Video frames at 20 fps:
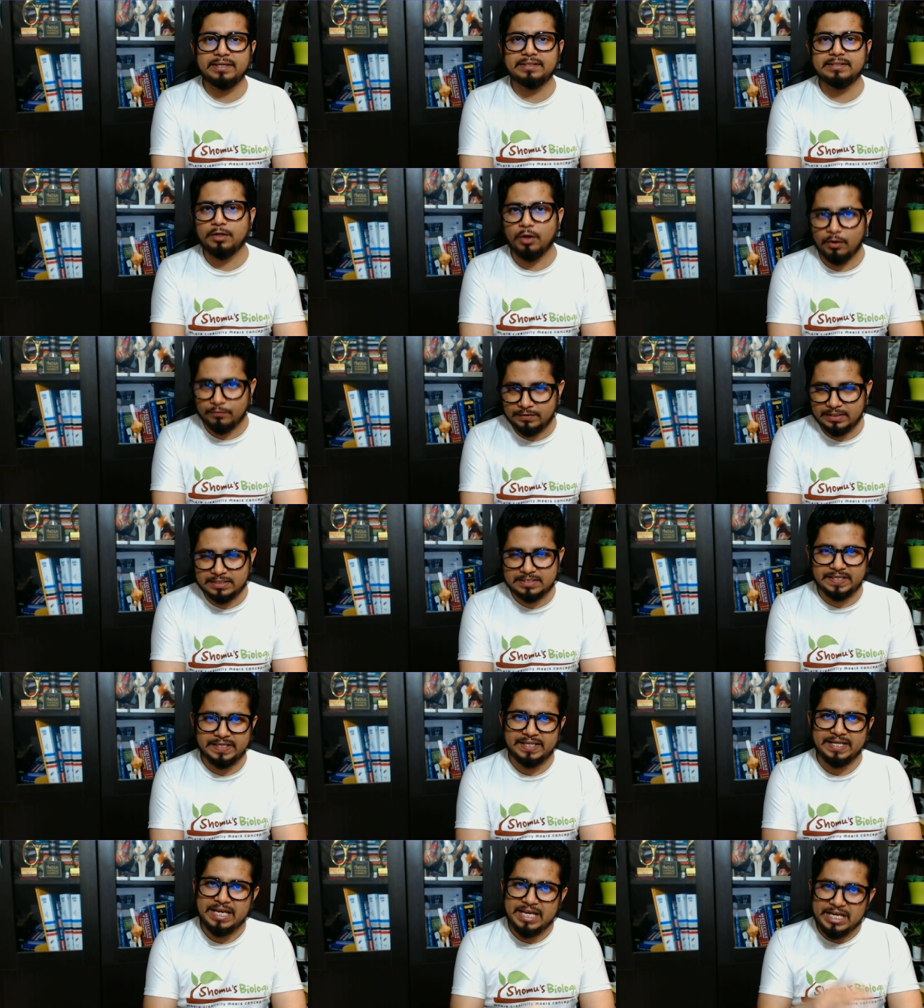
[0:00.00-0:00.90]
then
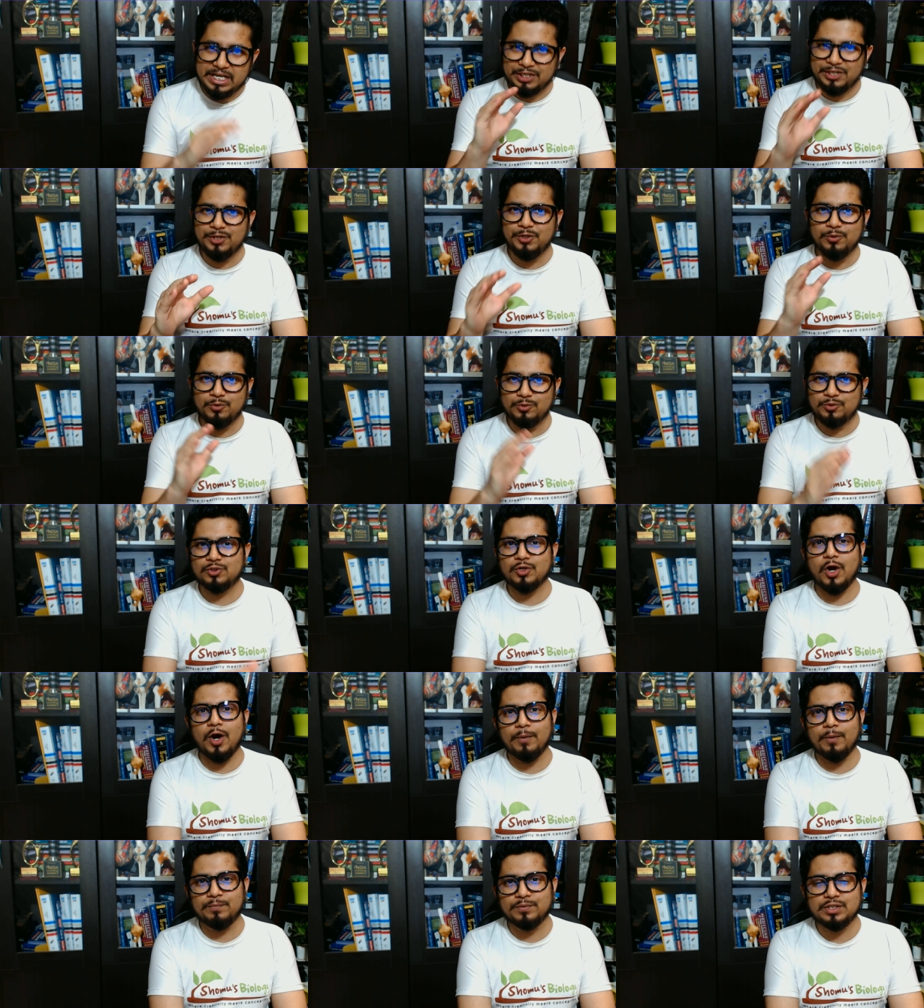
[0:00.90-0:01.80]
obviously new
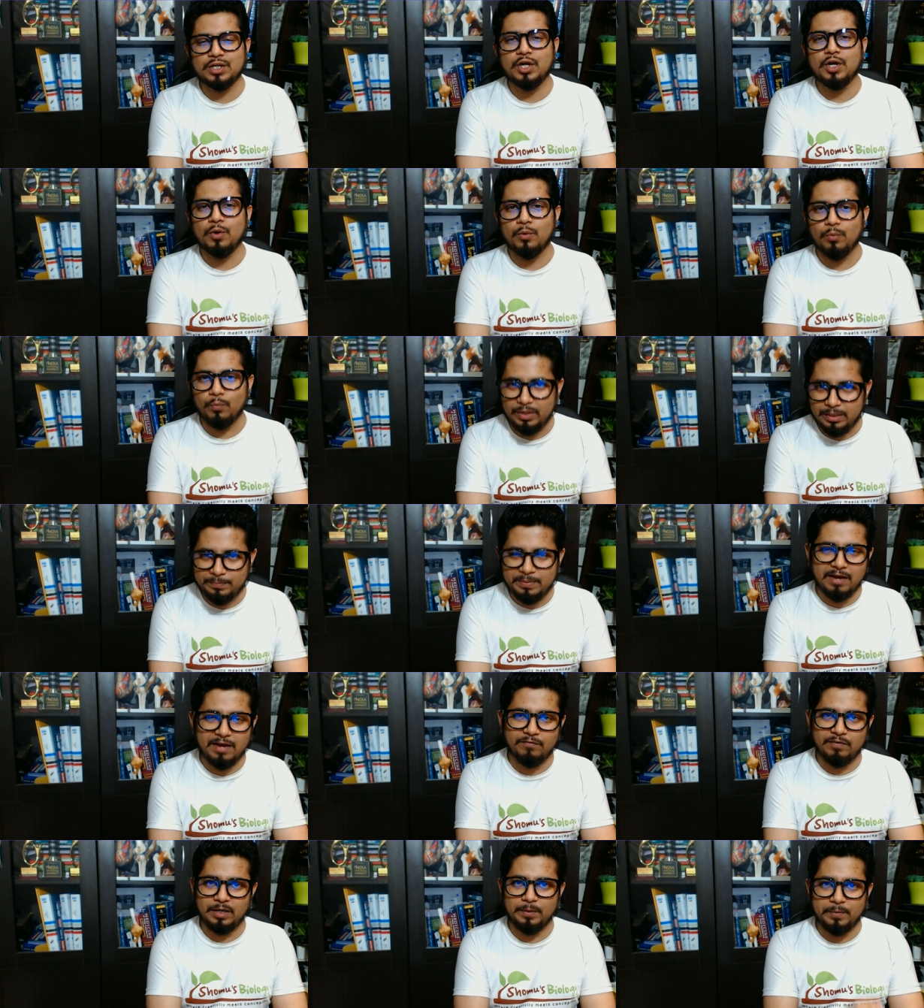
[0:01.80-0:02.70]
jobs will be
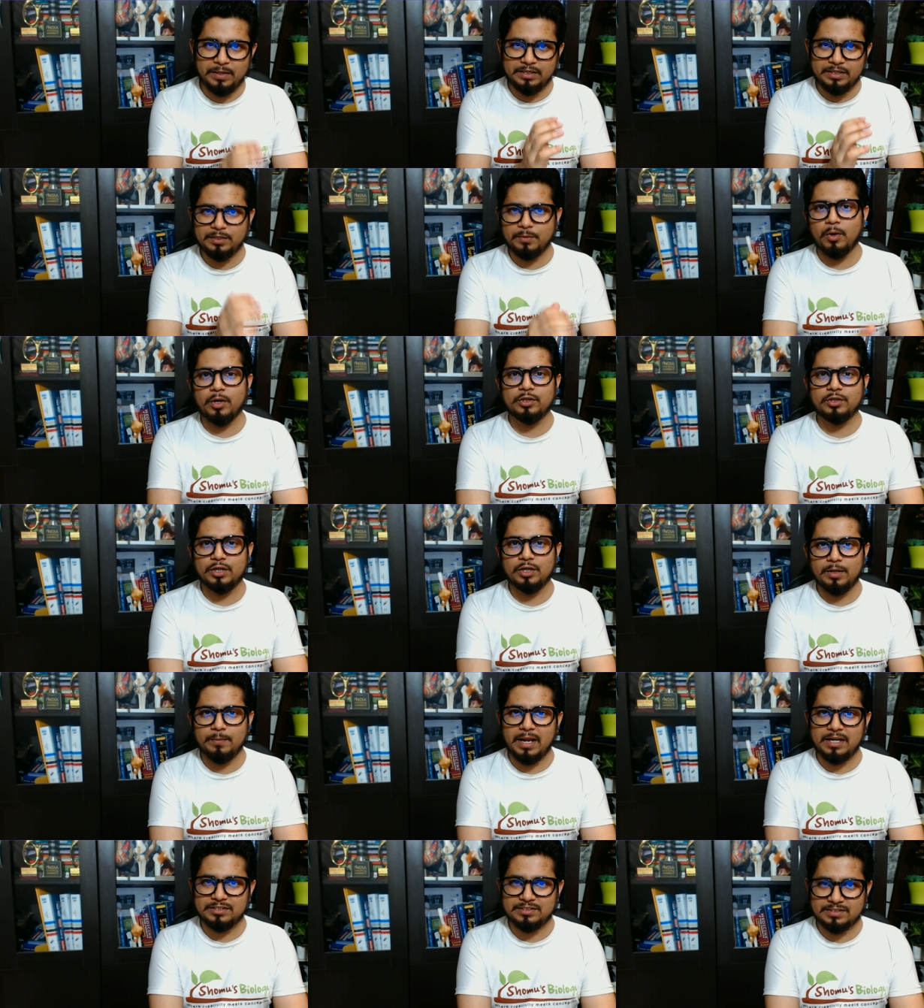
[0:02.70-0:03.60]
available in the molecular
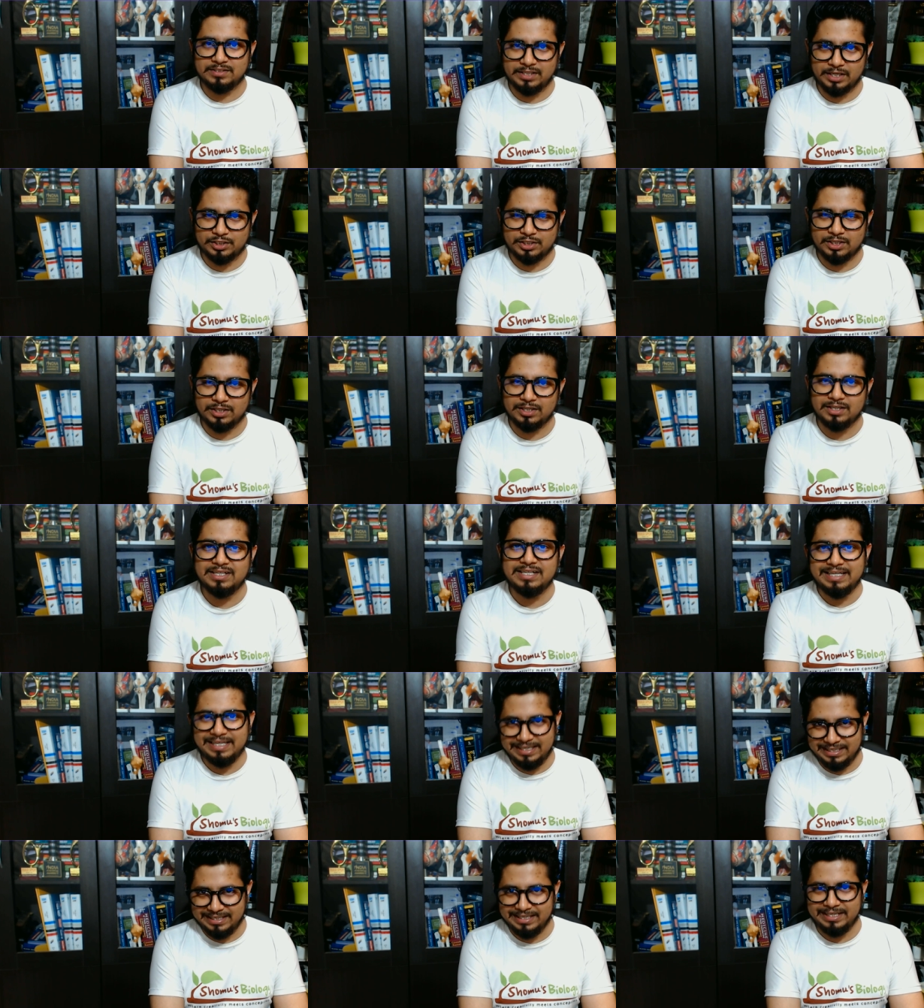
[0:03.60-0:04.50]
biology sector
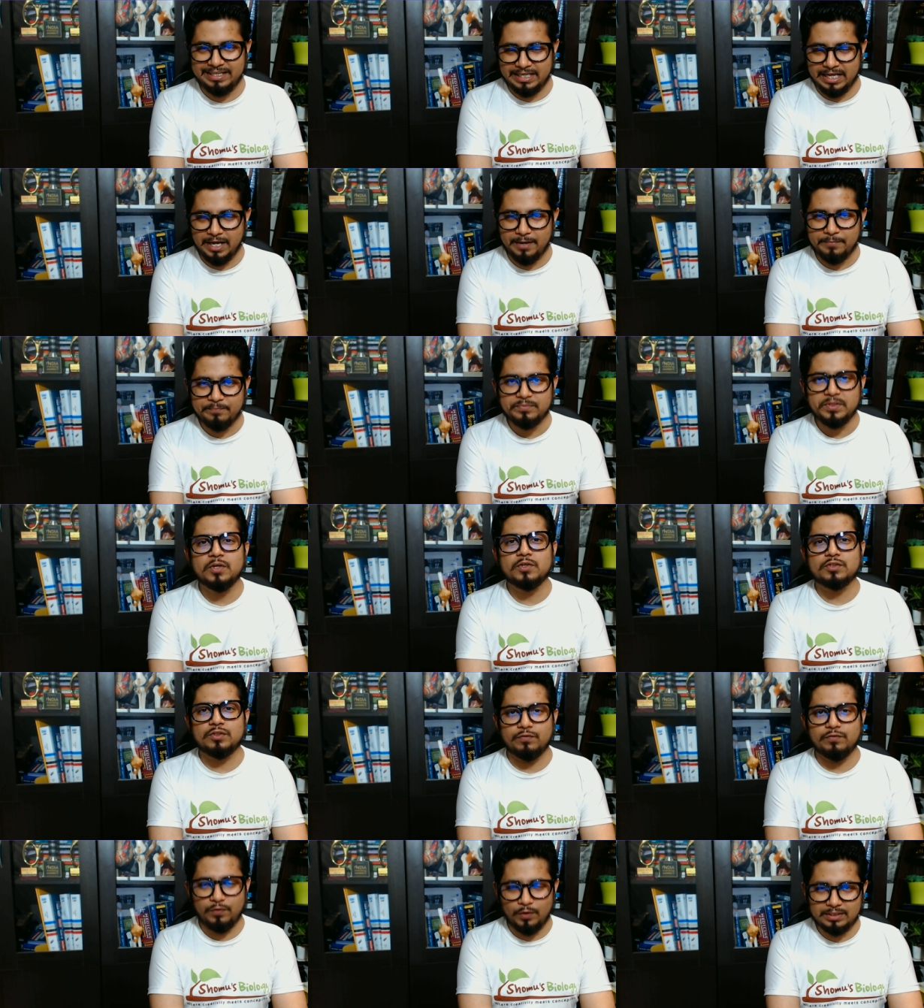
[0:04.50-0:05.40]
in India.
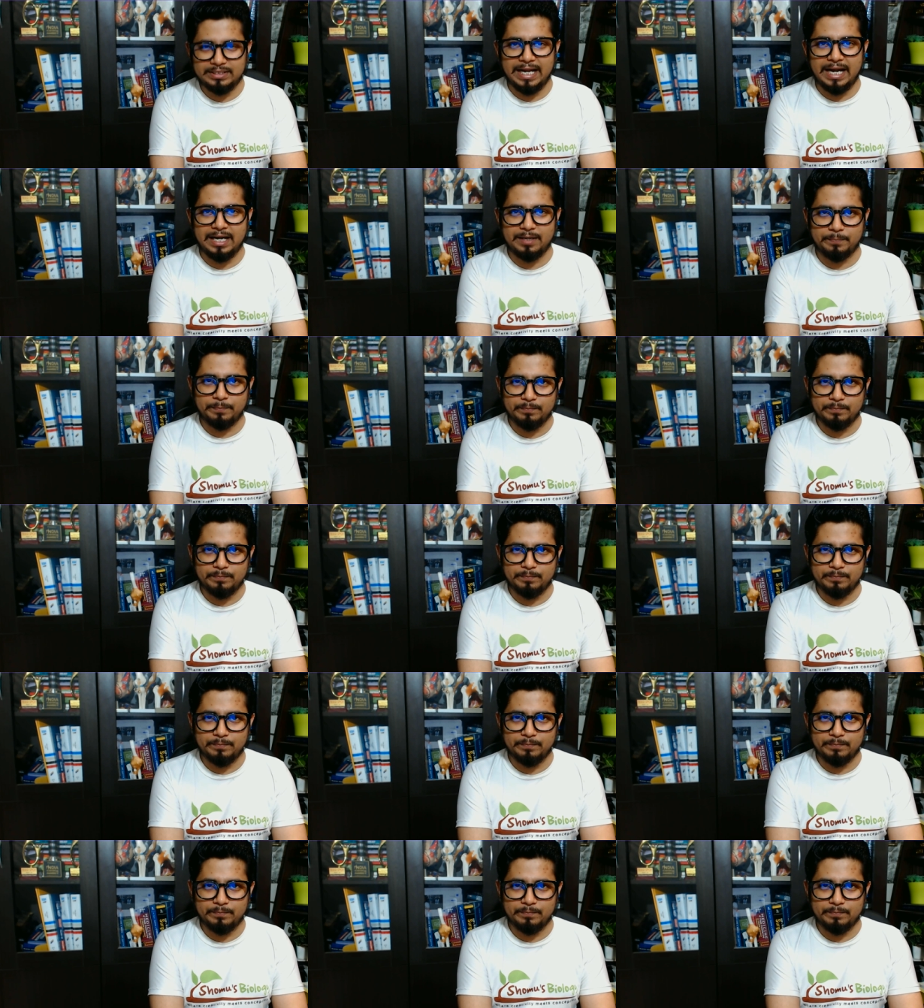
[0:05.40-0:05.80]
So for that